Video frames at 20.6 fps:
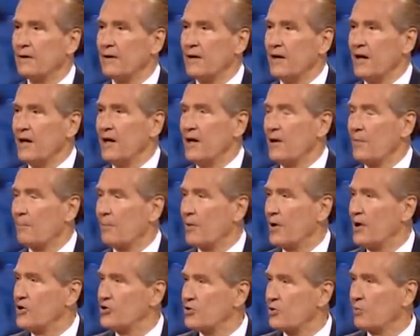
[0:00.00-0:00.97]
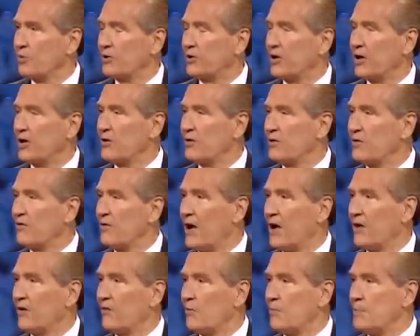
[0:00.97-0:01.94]
Any appraiser will tell you the
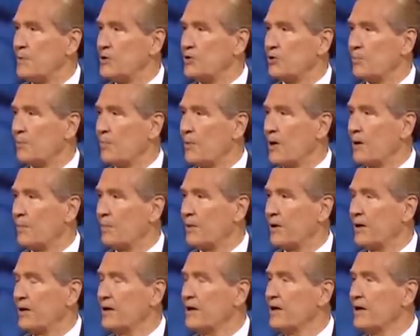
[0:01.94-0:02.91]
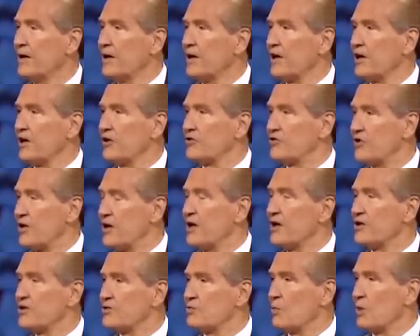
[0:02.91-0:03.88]
value of a piece of property is
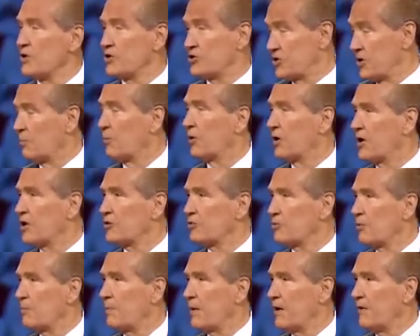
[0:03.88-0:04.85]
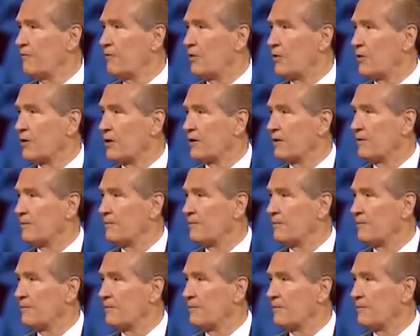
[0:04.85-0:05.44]
this, what someone else will pay for it.